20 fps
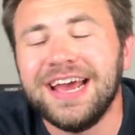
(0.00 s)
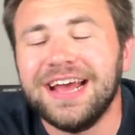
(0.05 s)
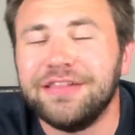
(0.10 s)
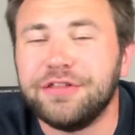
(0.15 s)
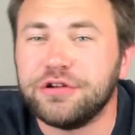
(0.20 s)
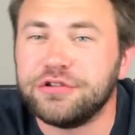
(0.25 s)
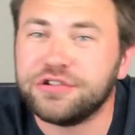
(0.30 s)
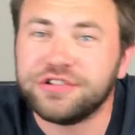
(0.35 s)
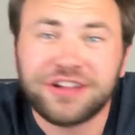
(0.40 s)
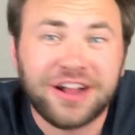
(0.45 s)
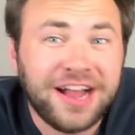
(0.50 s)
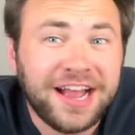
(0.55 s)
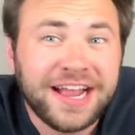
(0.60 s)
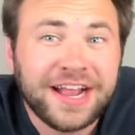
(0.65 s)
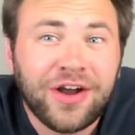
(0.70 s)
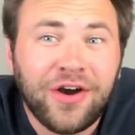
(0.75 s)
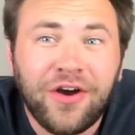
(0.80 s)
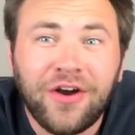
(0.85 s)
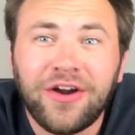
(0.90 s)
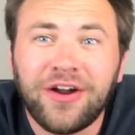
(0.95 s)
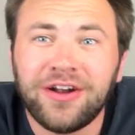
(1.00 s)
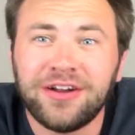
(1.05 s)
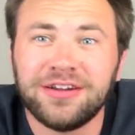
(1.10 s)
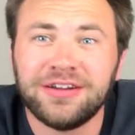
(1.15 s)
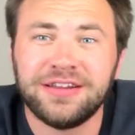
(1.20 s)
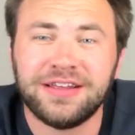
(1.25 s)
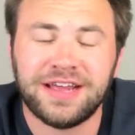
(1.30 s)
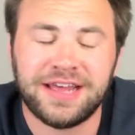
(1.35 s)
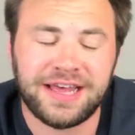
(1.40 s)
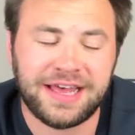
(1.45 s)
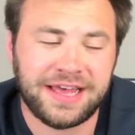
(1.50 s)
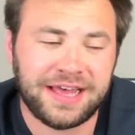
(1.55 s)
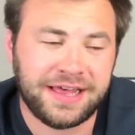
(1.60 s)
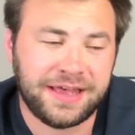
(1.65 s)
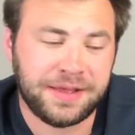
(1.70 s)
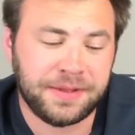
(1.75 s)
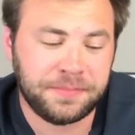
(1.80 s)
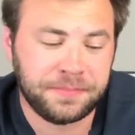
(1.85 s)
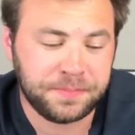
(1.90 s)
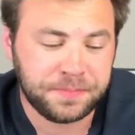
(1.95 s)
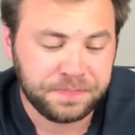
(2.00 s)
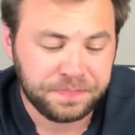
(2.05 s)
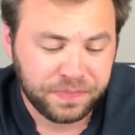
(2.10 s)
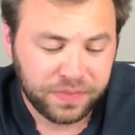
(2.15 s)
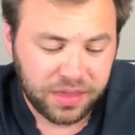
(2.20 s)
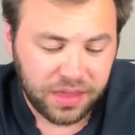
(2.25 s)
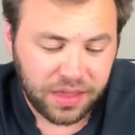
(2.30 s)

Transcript: They're trying hard. Um,